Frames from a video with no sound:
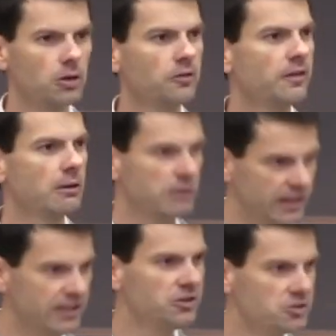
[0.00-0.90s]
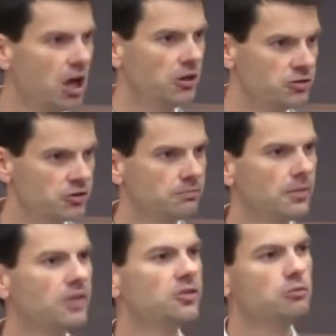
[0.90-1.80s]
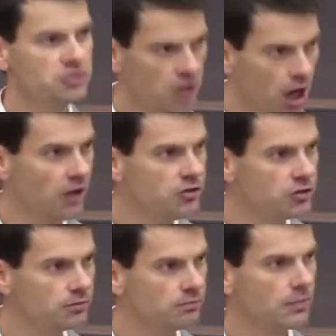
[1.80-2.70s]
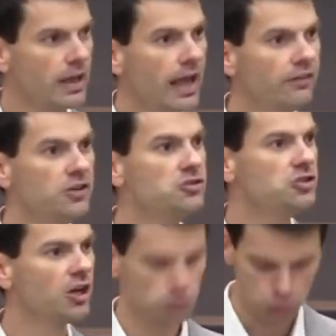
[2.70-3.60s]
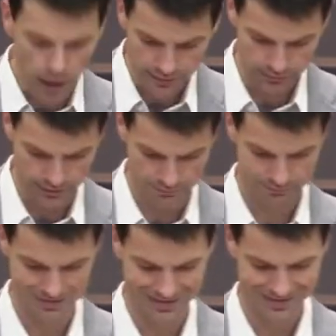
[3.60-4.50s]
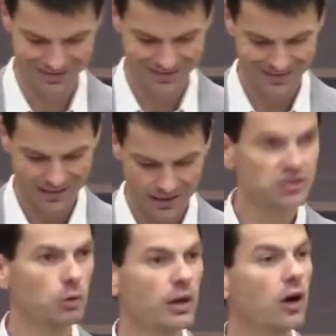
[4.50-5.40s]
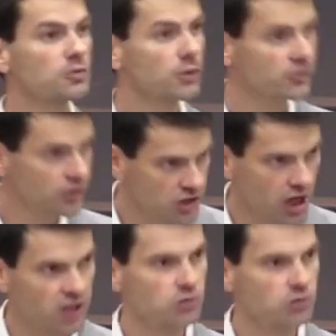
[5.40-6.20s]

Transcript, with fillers: there. We need to judge. So, judge, and then judge rightly. So, we are supposed to judge, we're